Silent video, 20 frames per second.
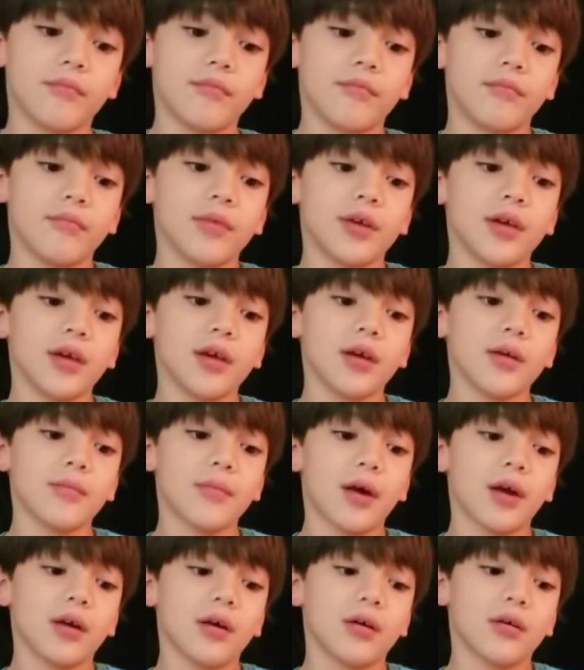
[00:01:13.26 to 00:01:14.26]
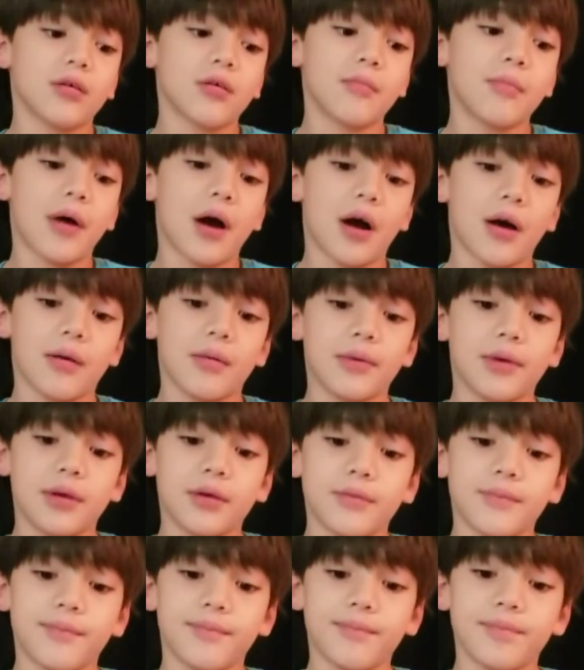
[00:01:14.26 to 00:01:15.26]
me and my Uncle Bobby
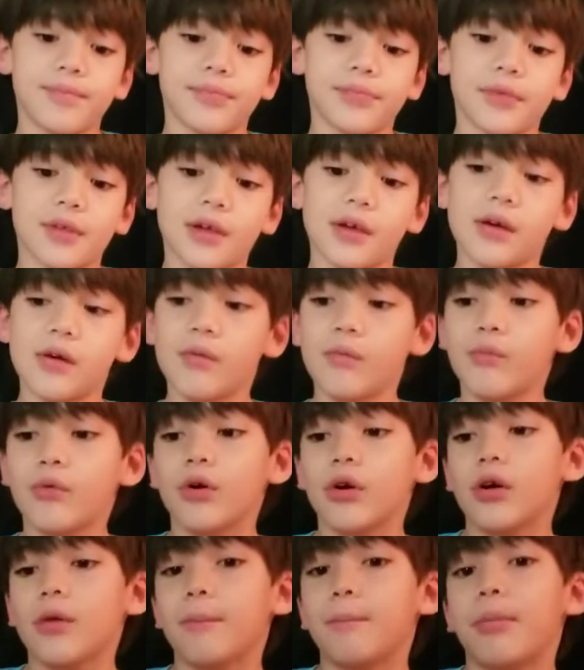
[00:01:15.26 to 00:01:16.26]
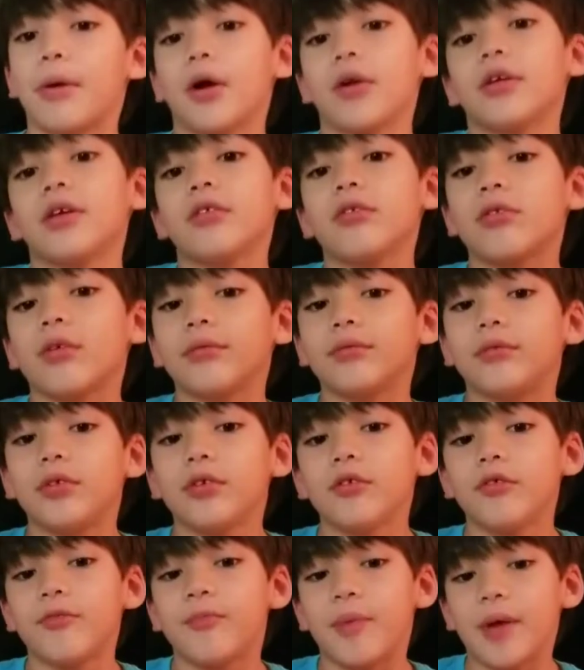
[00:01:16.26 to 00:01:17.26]
were burning some
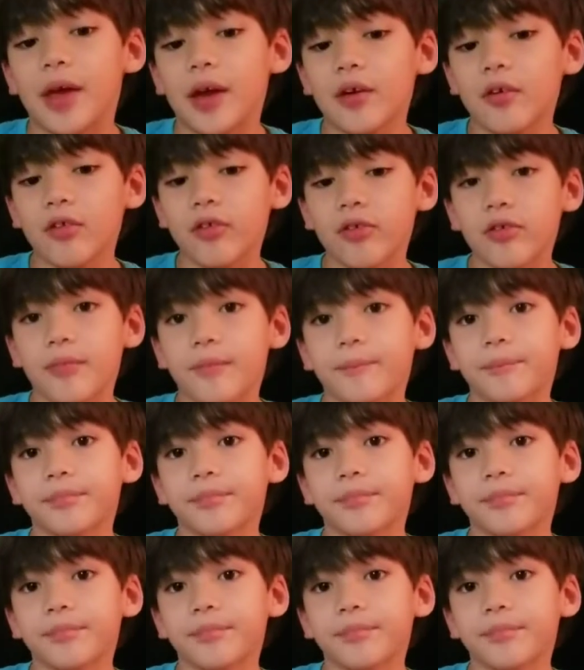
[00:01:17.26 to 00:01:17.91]
toothpicks.